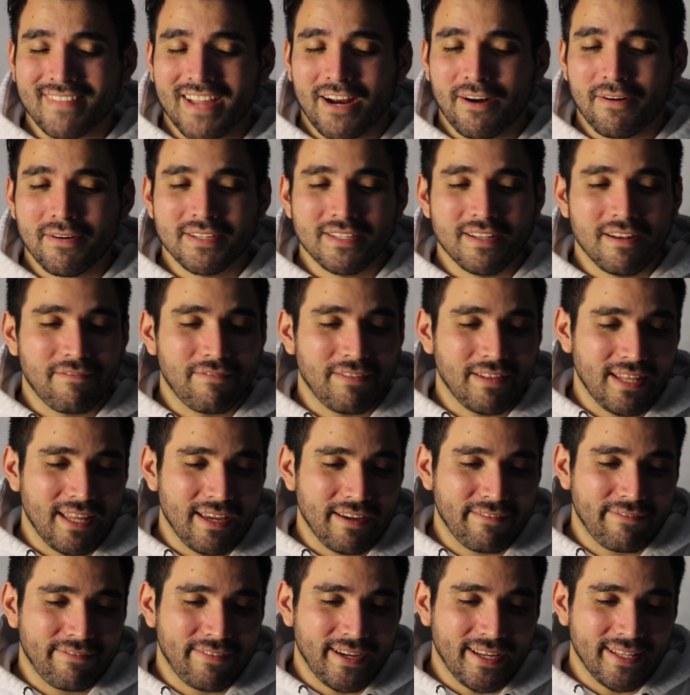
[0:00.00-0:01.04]
honestly feel
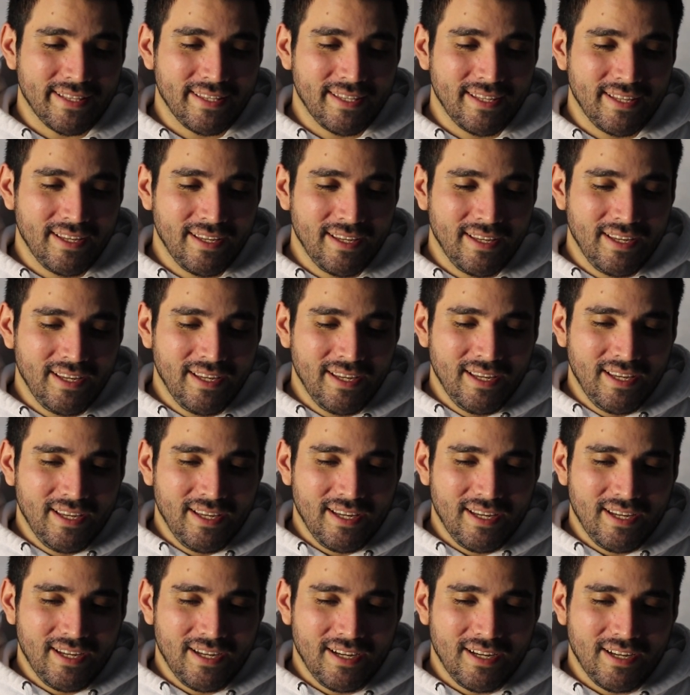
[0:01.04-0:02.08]
like fat.
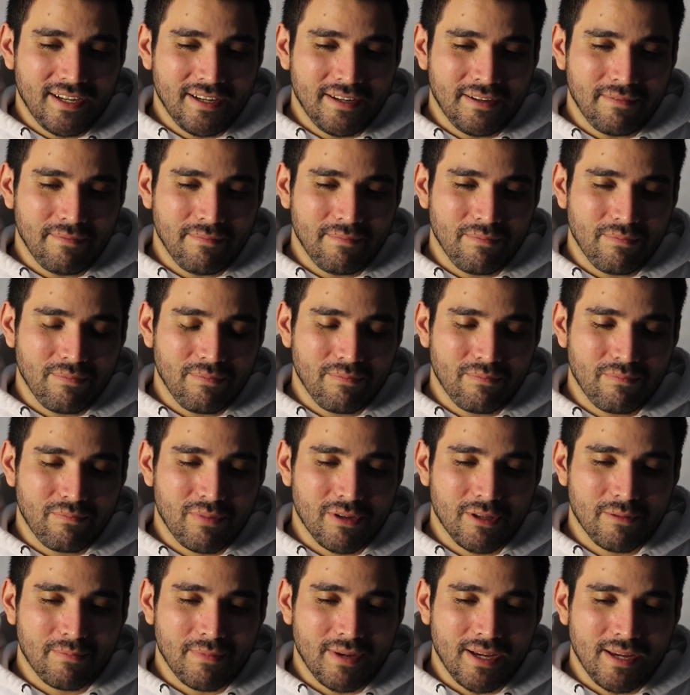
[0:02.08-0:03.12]

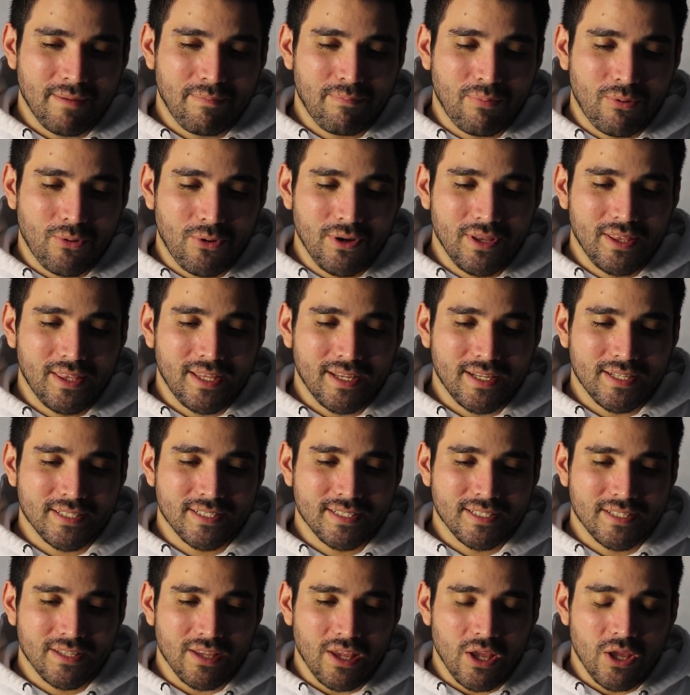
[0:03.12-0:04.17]
But my point
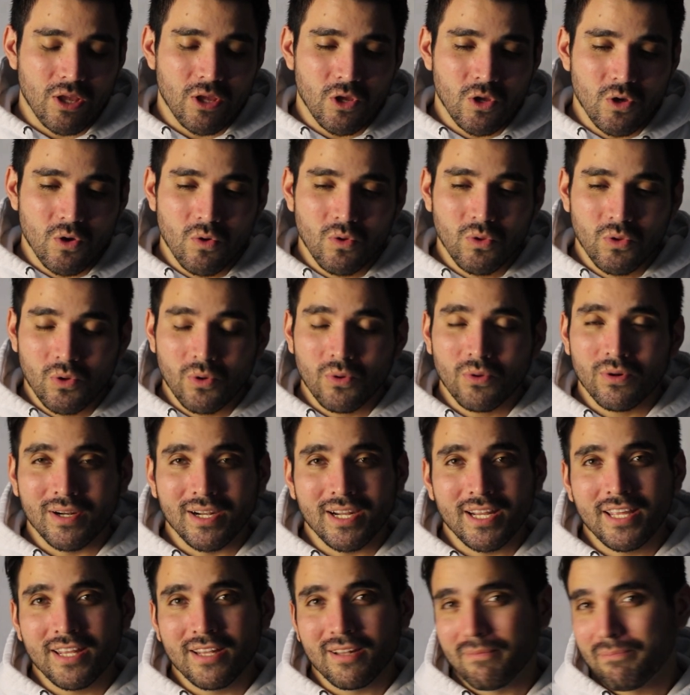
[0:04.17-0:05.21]
is, you don't
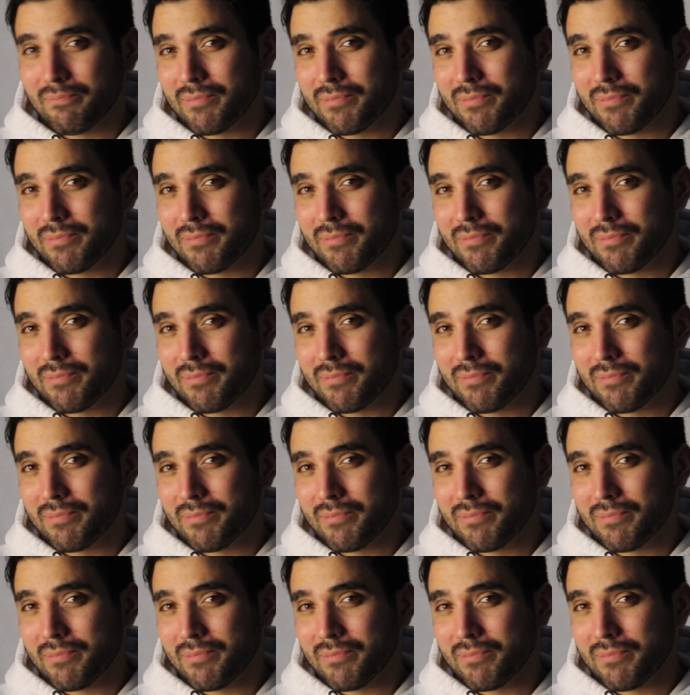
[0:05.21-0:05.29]
need a